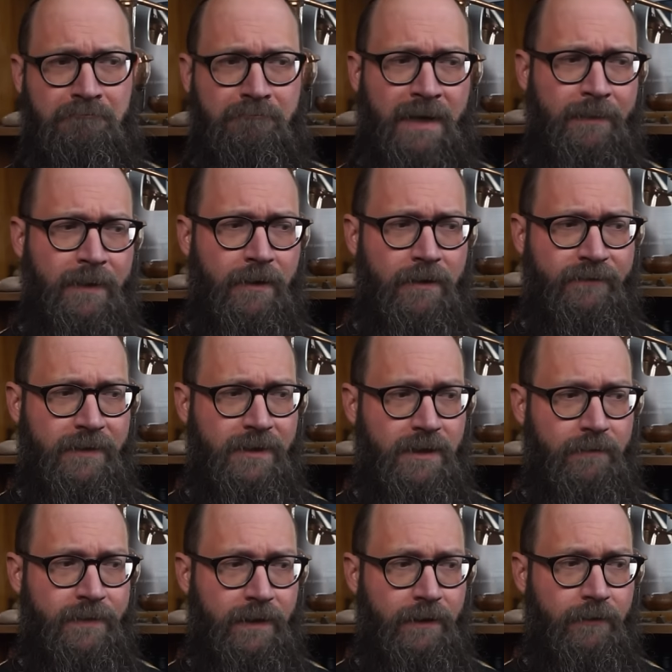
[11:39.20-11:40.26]
Maybe I'll invent
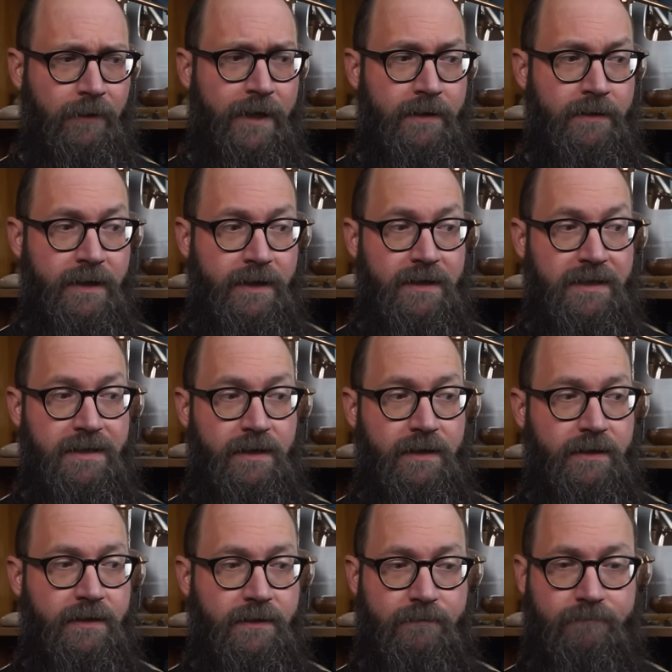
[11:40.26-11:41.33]
something great and I can sell
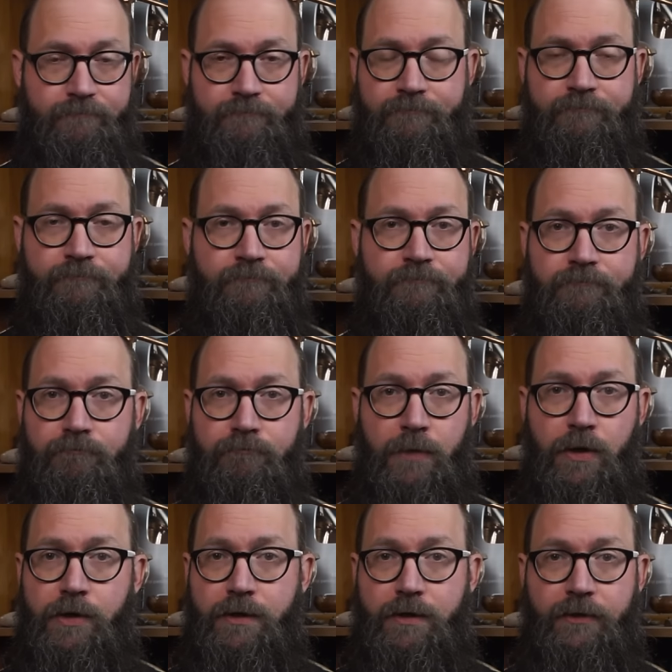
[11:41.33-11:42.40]
it to
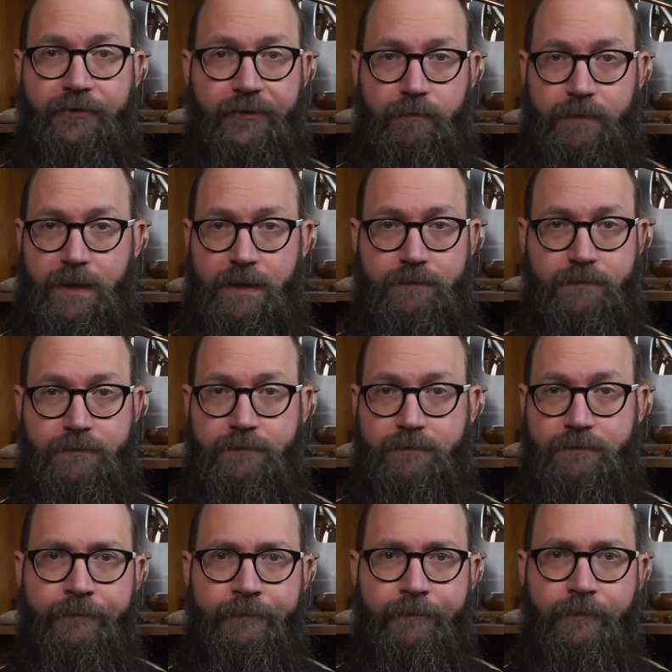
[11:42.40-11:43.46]
Merck or something.
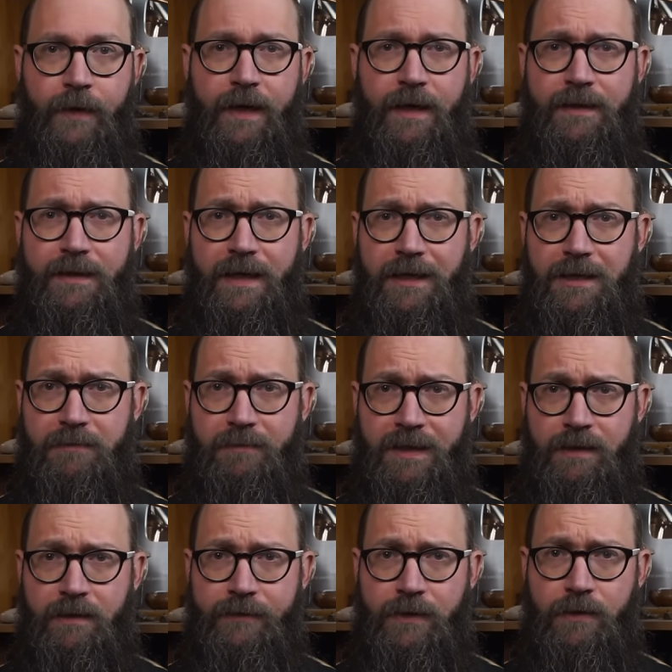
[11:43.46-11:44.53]
And as
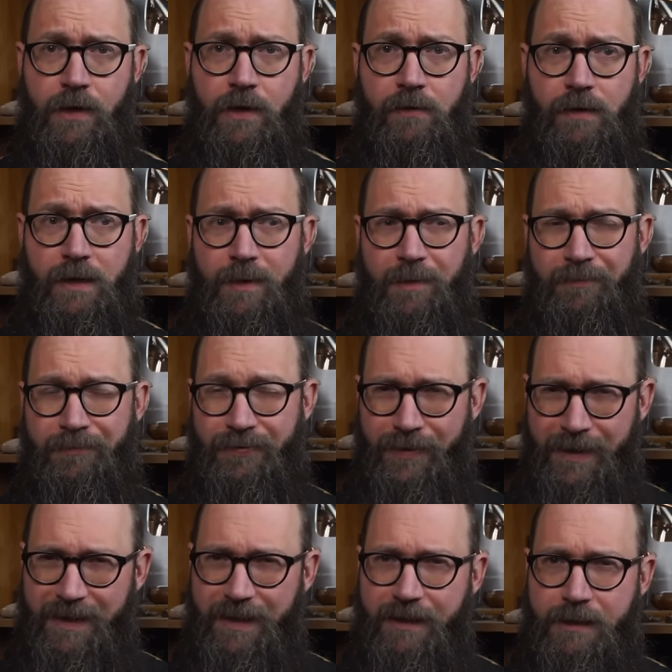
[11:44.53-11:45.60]
many of you know, I'm a
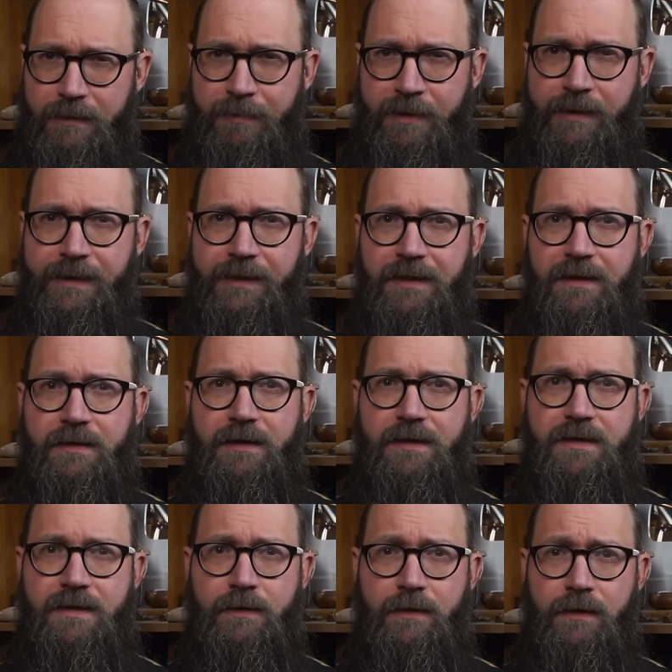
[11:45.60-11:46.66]
pretty experienced
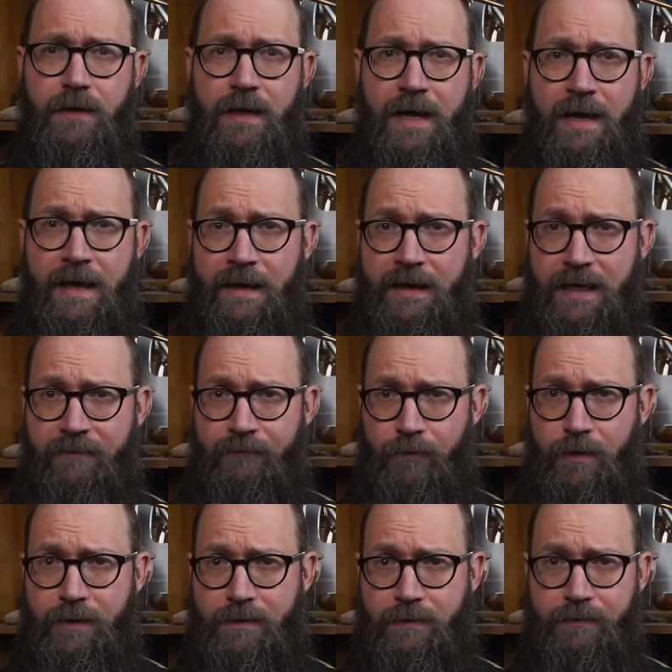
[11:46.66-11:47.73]
distiller, and I've
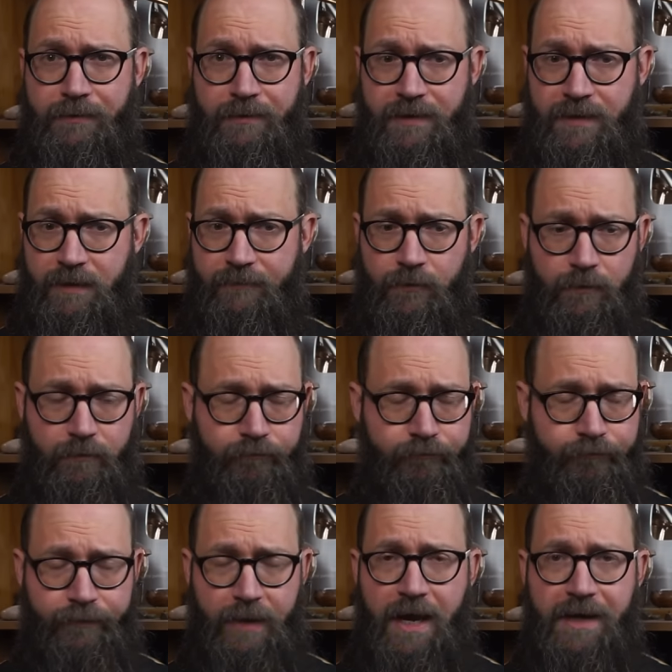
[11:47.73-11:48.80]
worked on several
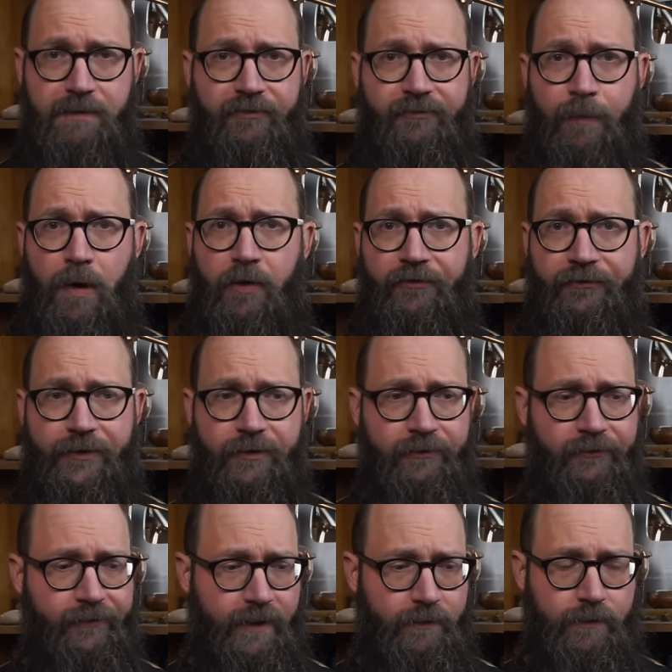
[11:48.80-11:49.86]
lots of small
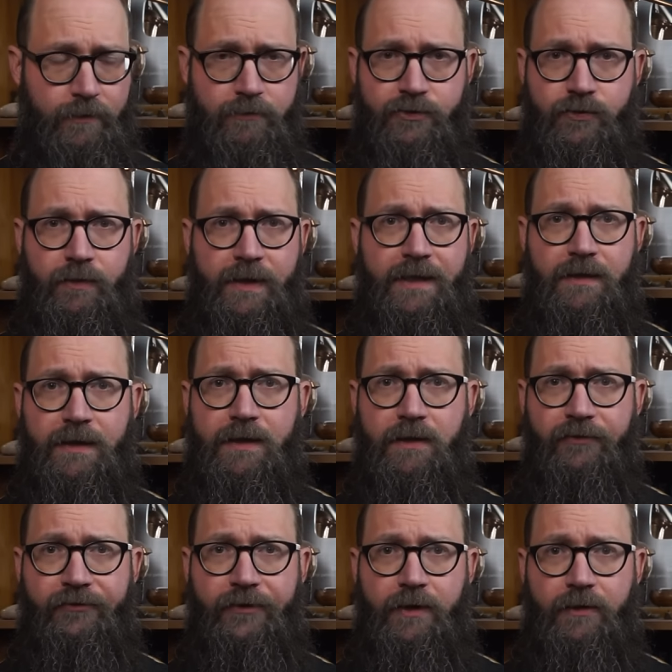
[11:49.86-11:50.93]
stills, like little 20
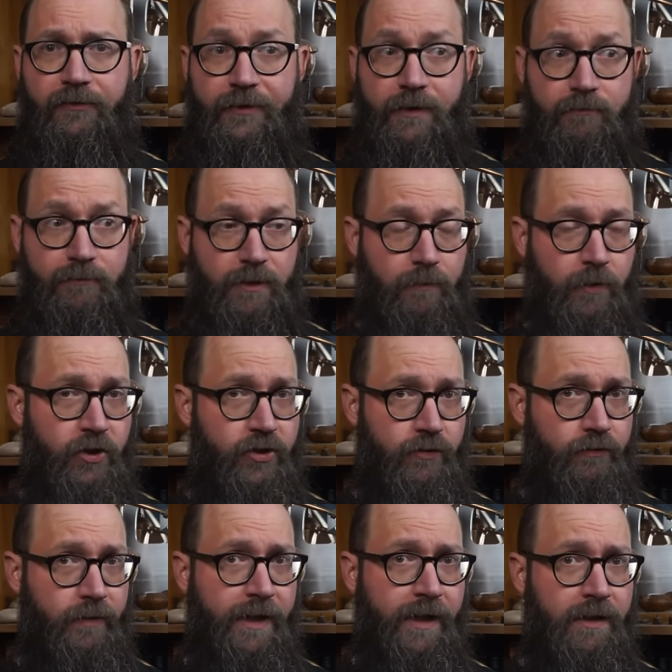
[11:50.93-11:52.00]
liter stills and
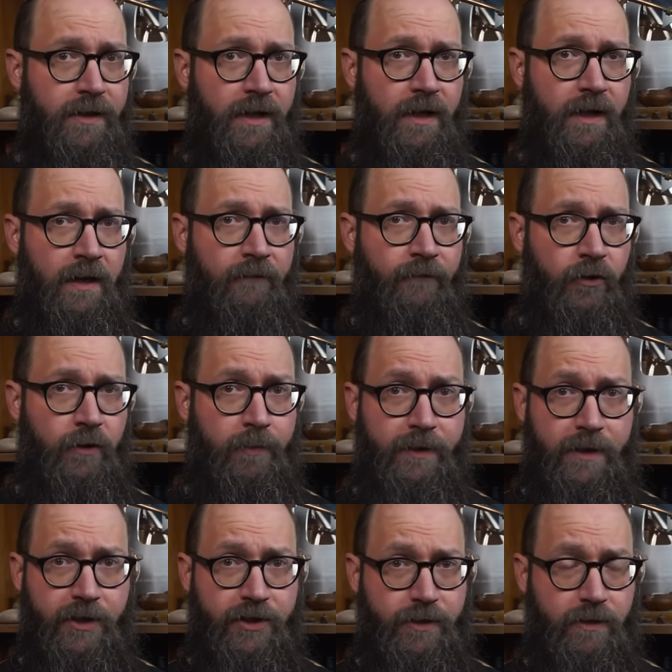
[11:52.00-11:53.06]
commercial rigs for the
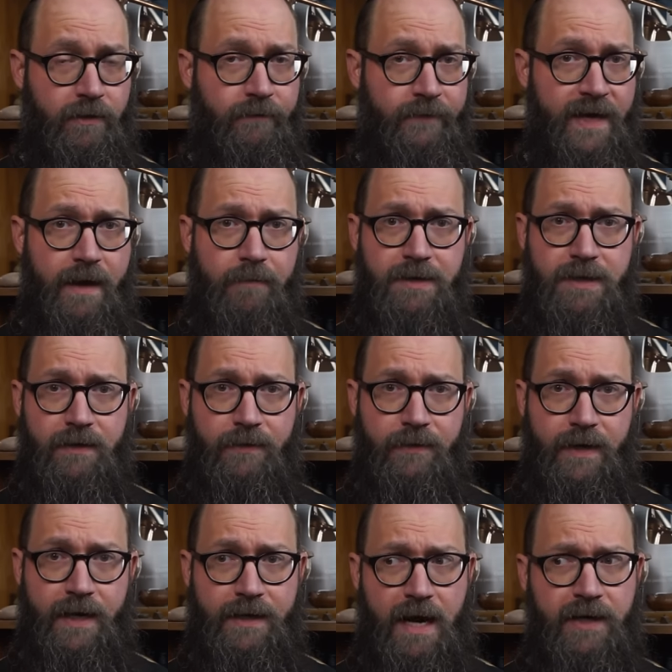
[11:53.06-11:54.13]
production of the absinthe
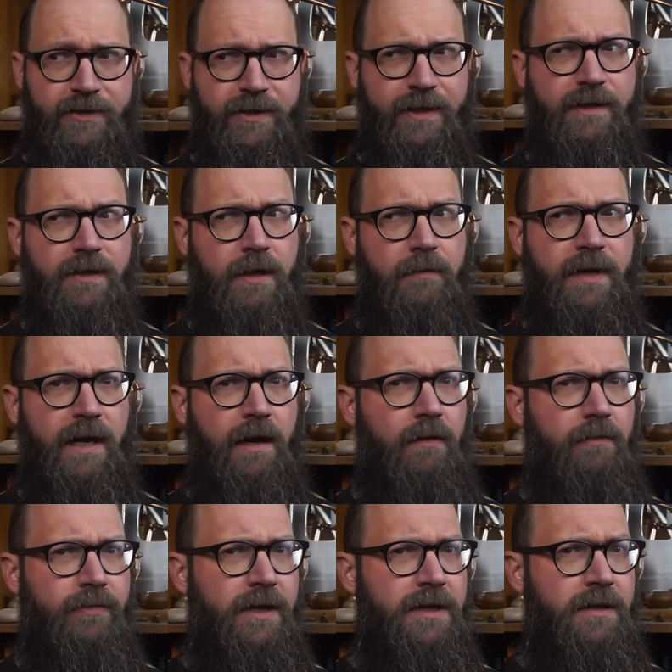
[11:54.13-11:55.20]
that actually is coming
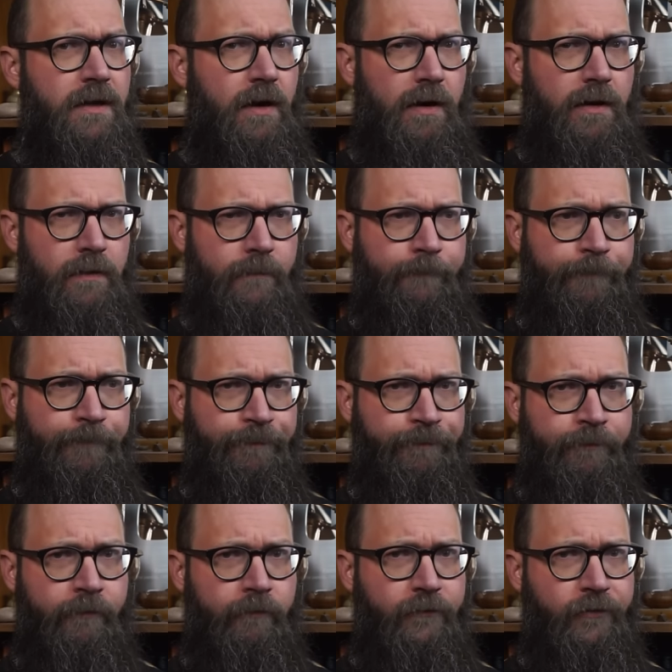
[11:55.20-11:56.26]
out this autumn.
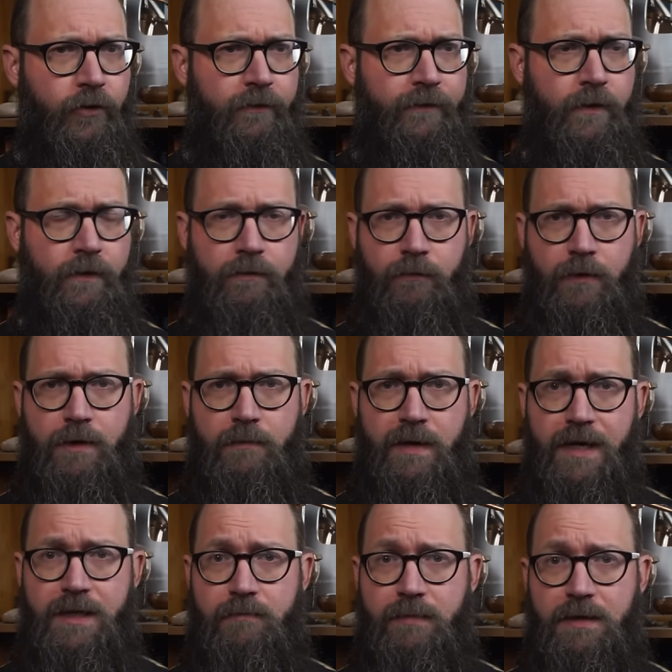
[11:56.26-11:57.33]
So if you want to
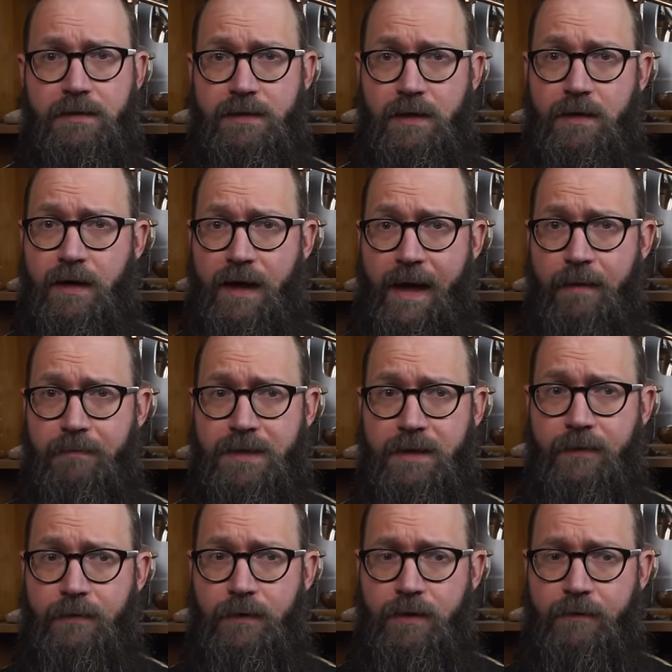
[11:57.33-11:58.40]
buy some esoteric
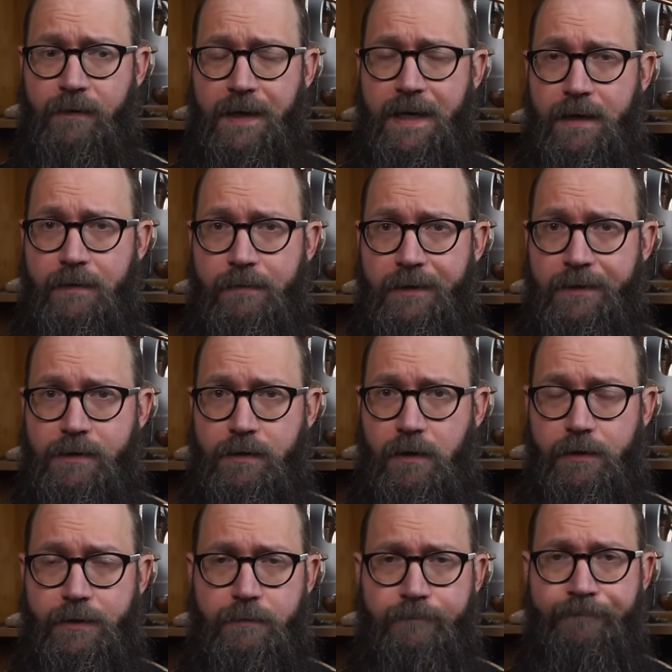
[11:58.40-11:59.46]
absinthe, look for that this
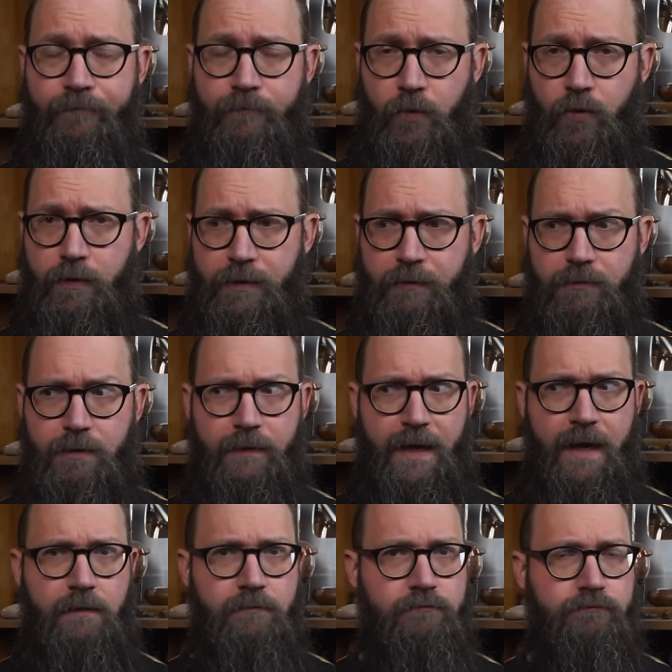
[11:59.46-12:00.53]
autumn. More news on
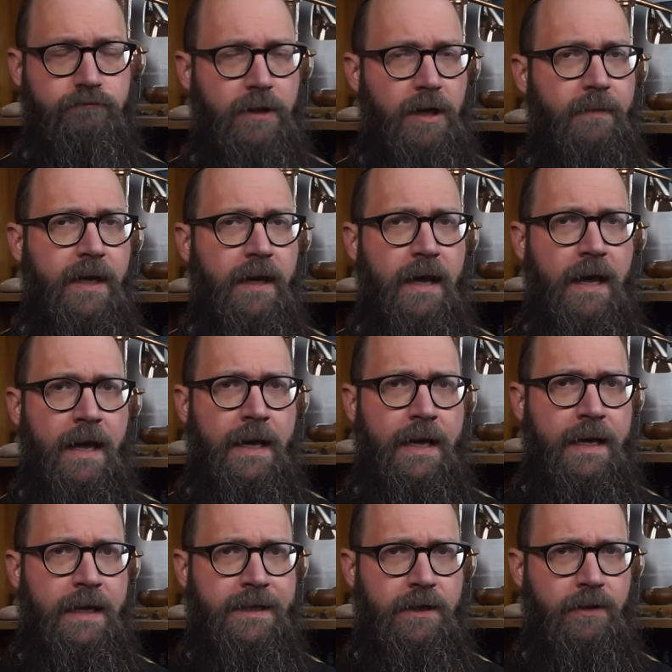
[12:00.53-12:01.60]
that upcoming.
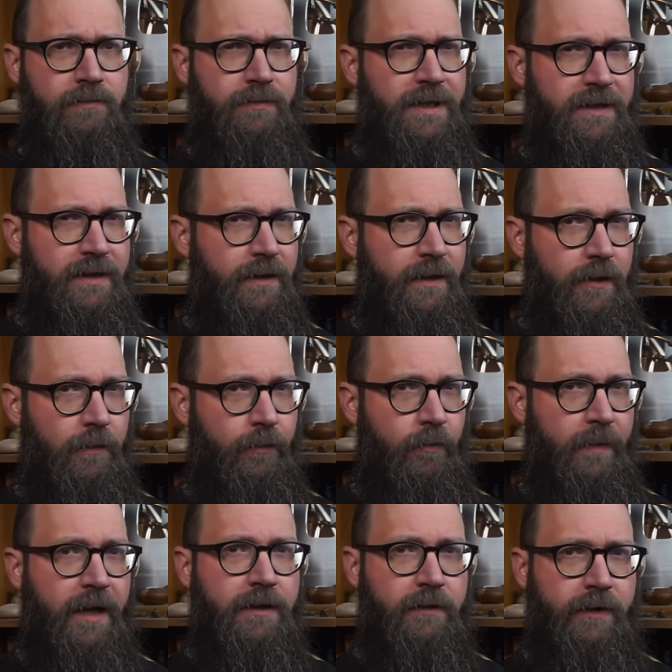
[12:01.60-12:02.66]
So distilling herbal
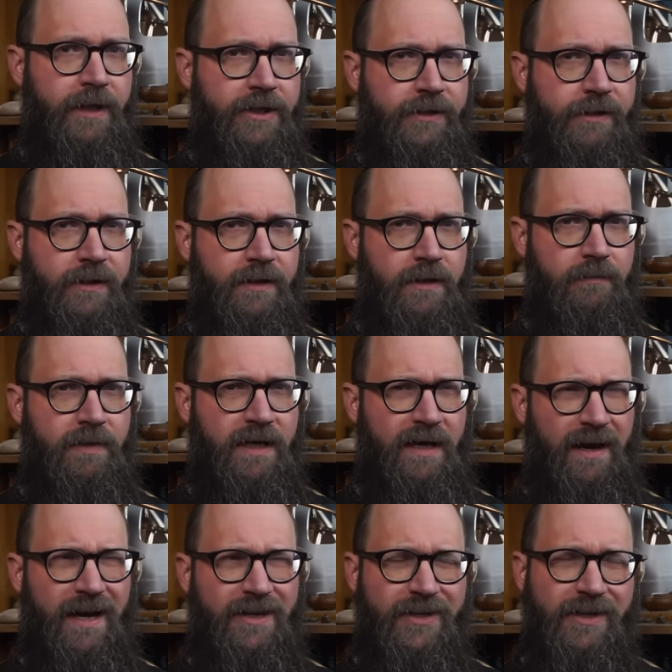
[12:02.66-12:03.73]
macerations is something
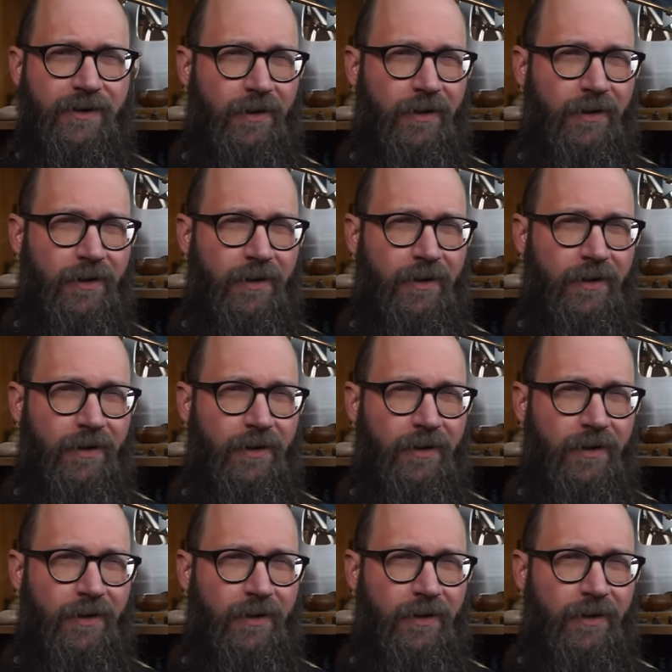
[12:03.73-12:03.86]
I actually